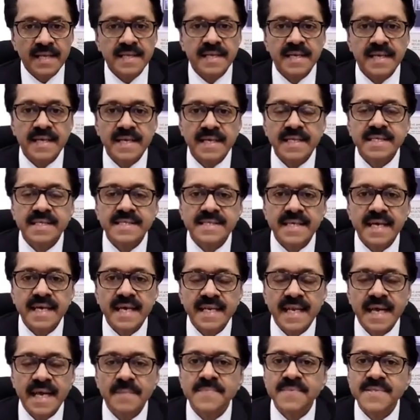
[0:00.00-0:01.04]
And it is
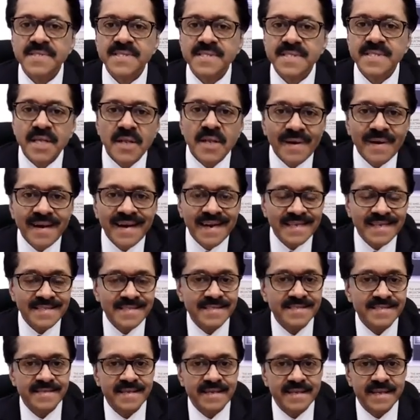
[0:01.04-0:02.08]
an absolute
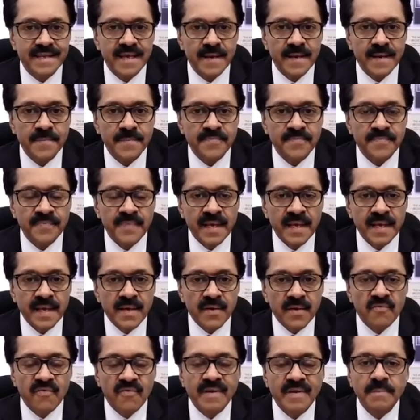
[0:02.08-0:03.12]
necessity
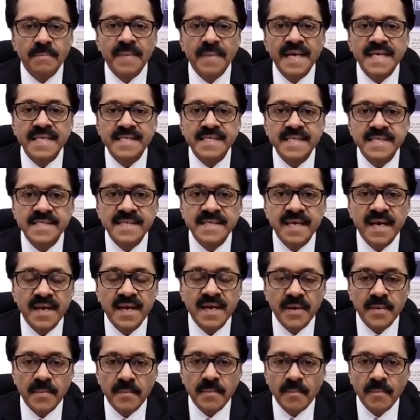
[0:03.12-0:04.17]
when patients
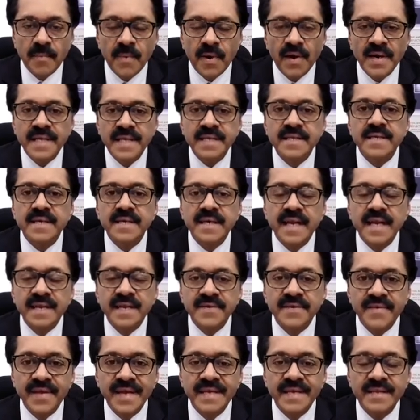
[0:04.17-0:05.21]
are monitored
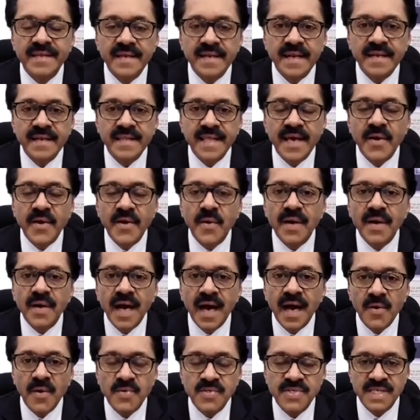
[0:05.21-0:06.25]
and treated at their
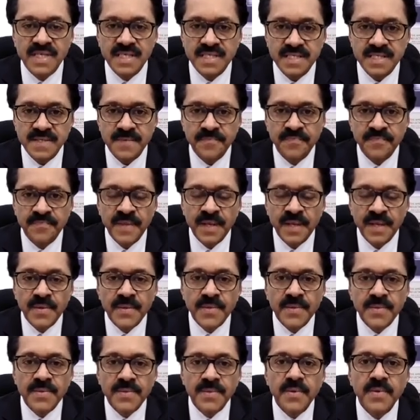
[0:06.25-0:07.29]
own houses
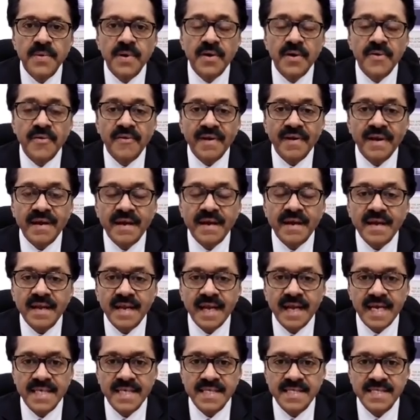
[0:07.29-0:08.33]
to
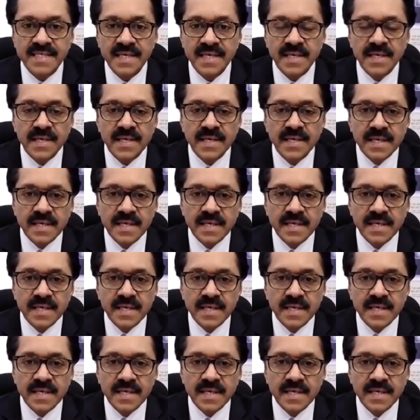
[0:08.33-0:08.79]
recognize